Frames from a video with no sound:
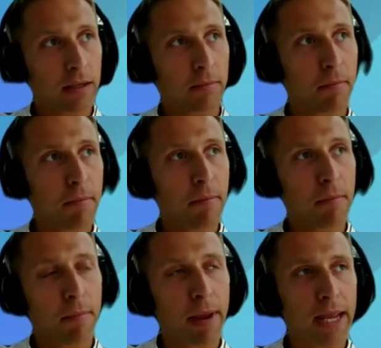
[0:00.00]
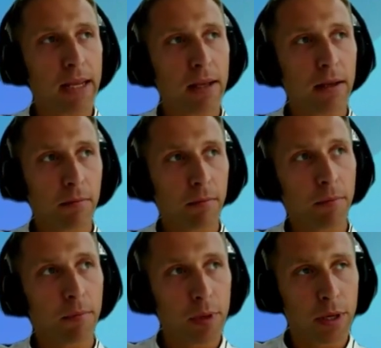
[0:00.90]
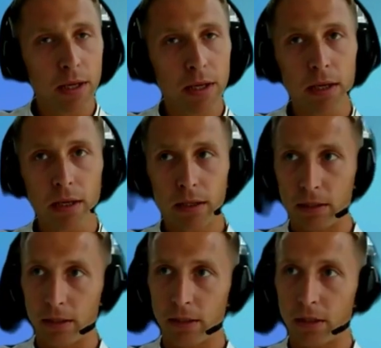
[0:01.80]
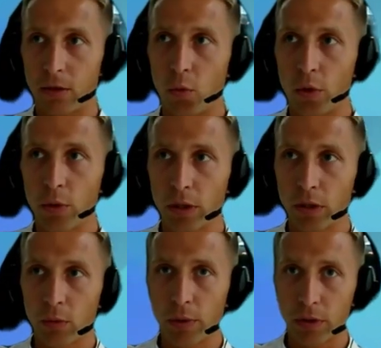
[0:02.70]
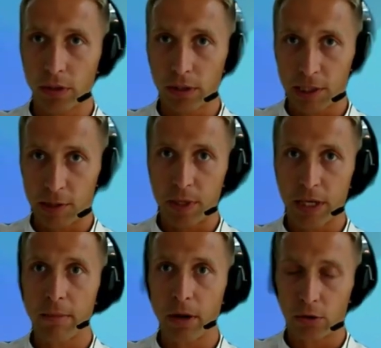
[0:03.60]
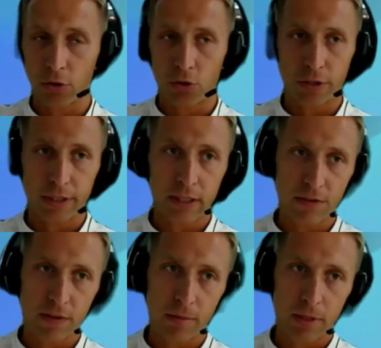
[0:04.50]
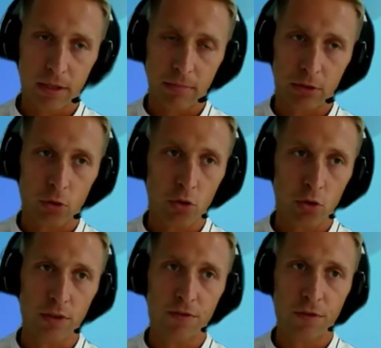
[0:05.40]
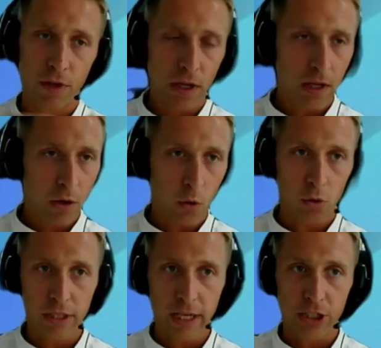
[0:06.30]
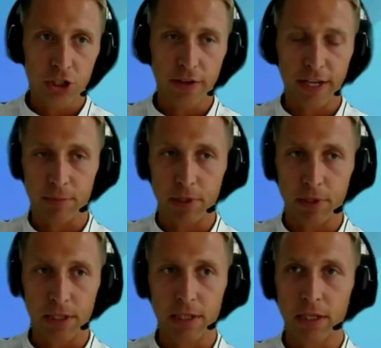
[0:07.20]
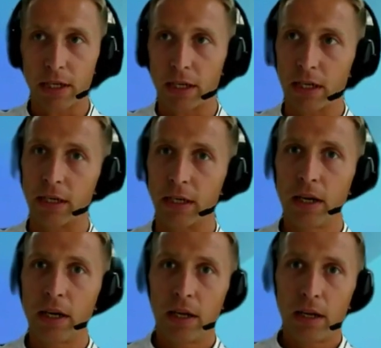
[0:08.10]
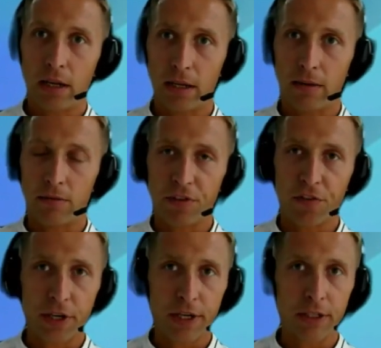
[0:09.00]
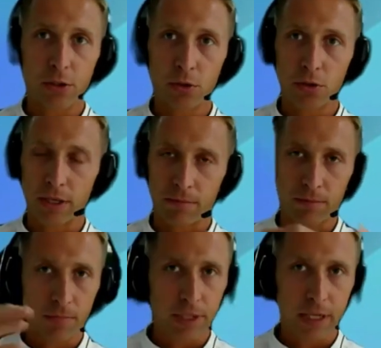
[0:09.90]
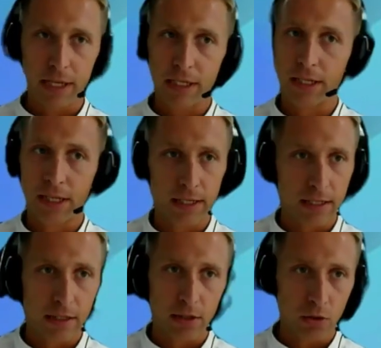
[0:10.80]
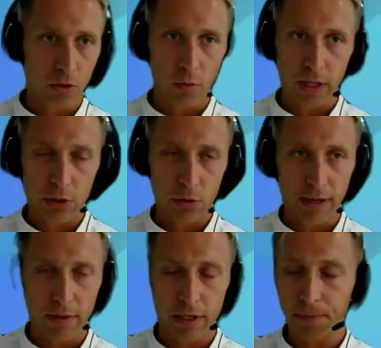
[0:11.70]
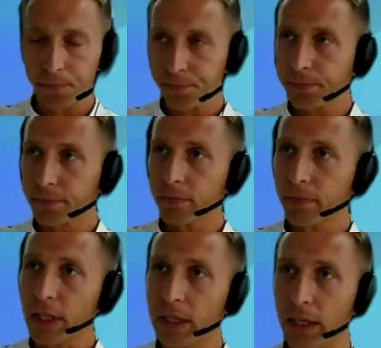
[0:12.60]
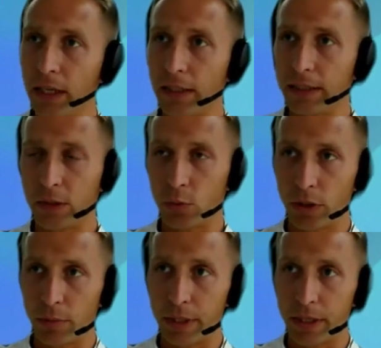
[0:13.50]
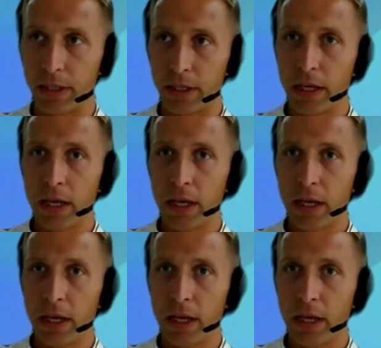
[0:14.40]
may be we will speak about during this webinar, but also if all the HR experts are referring to some case studies or whatsoever, that will be